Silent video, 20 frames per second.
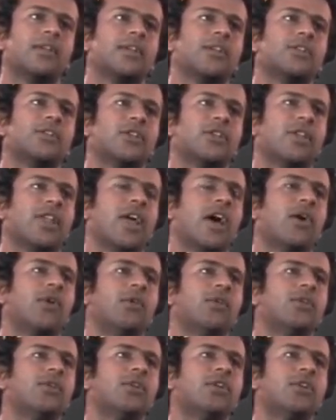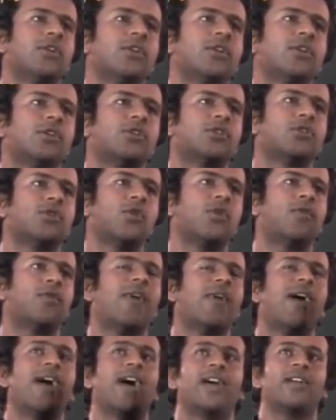So now, so
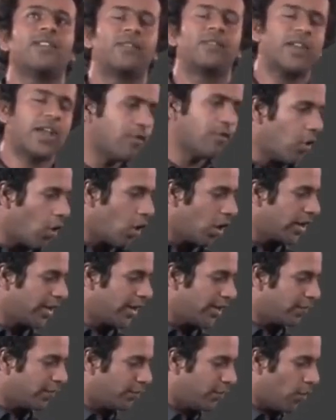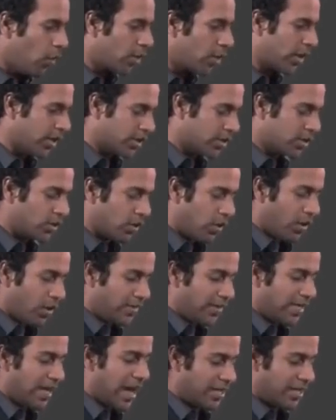far we have already focused
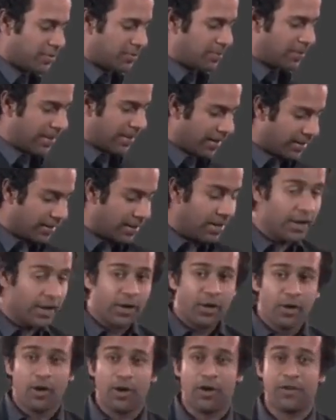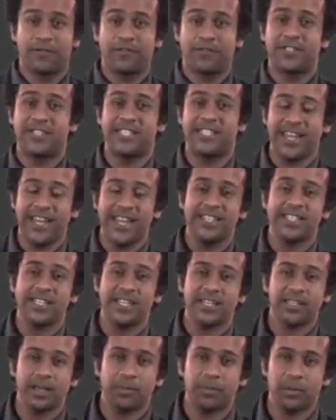on the aspect of changing the